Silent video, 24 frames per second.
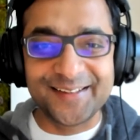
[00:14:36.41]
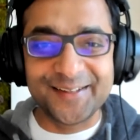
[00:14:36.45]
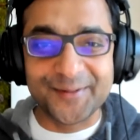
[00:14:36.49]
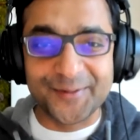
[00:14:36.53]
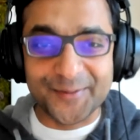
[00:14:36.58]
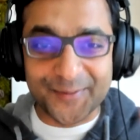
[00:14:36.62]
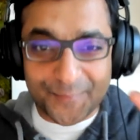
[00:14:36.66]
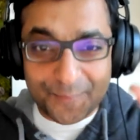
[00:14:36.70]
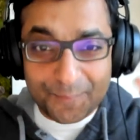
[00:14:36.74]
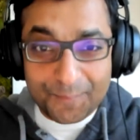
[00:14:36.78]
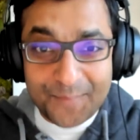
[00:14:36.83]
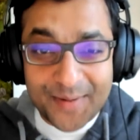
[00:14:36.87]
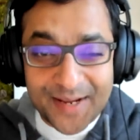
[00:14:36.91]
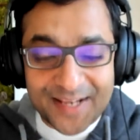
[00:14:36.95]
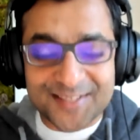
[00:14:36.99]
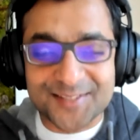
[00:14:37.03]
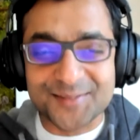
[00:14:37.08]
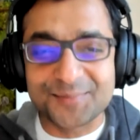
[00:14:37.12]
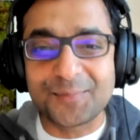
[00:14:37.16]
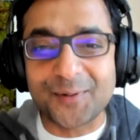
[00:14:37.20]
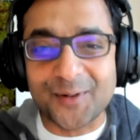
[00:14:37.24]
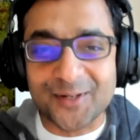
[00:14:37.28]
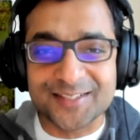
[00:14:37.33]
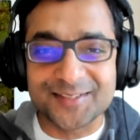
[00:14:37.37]
you know the
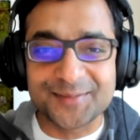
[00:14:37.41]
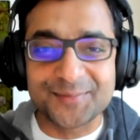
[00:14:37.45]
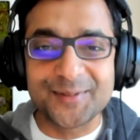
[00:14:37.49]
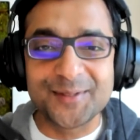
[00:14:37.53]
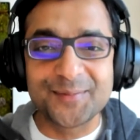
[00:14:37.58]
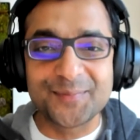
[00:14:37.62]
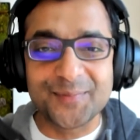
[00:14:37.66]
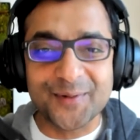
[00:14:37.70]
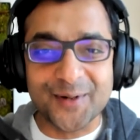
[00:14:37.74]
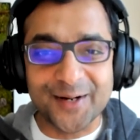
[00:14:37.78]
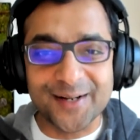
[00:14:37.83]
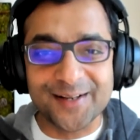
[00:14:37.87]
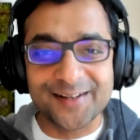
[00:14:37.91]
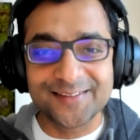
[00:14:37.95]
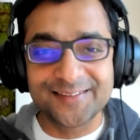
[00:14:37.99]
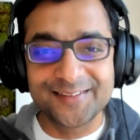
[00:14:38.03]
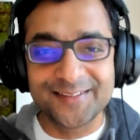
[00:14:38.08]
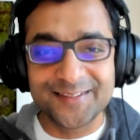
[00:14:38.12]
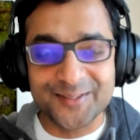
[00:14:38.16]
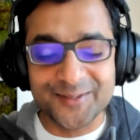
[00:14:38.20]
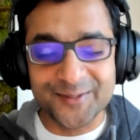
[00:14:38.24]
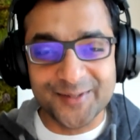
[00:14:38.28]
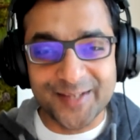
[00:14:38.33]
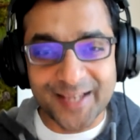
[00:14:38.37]
best possible product
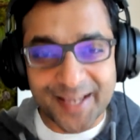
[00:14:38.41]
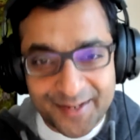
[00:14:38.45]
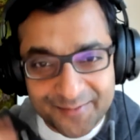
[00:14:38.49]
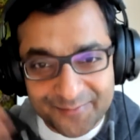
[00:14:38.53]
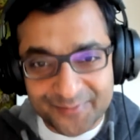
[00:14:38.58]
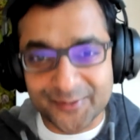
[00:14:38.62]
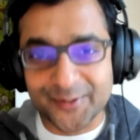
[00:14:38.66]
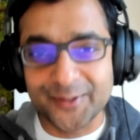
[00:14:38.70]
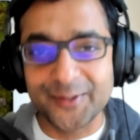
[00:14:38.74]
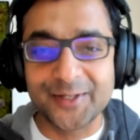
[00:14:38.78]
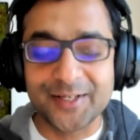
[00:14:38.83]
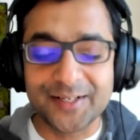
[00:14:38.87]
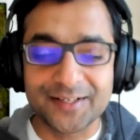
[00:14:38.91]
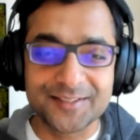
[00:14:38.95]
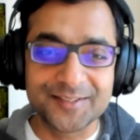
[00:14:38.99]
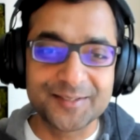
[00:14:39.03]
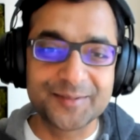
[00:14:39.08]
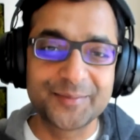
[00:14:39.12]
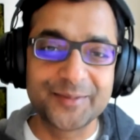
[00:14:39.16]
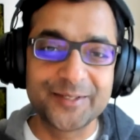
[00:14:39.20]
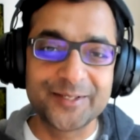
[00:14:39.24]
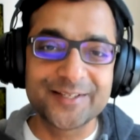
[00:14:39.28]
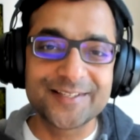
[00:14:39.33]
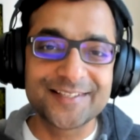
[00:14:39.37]
that you can for your
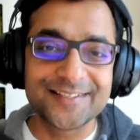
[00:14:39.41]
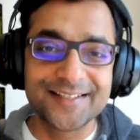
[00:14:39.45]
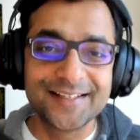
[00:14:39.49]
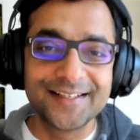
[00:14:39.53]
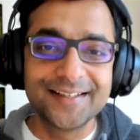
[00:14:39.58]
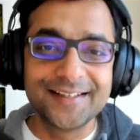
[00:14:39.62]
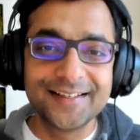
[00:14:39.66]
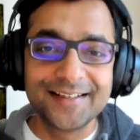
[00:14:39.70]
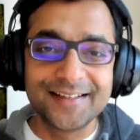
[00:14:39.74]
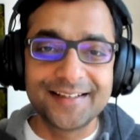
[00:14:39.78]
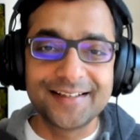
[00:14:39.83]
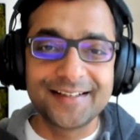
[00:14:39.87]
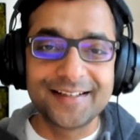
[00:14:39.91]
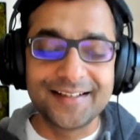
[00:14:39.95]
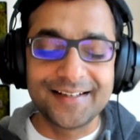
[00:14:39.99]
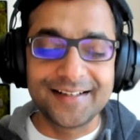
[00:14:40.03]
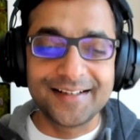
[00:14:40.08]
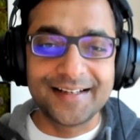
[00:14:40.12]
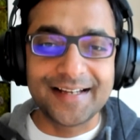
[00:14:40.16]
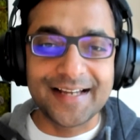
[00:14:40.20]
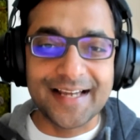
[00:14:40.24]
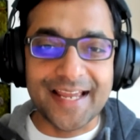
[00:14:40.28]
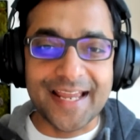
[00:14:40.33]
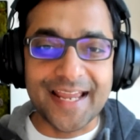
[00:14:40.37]
customers
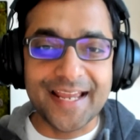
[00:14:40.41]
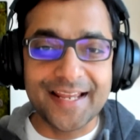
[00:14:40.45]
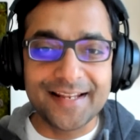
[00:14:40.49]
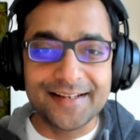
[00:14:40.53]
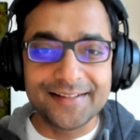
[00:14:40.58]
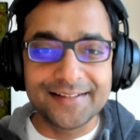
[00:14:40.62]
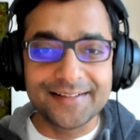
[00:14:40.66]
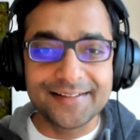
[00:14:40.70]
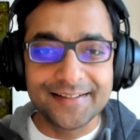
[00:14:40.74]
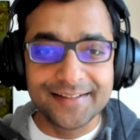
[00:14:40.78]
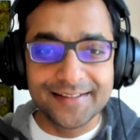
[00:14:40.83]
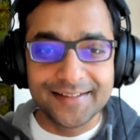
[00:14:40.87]
uh, and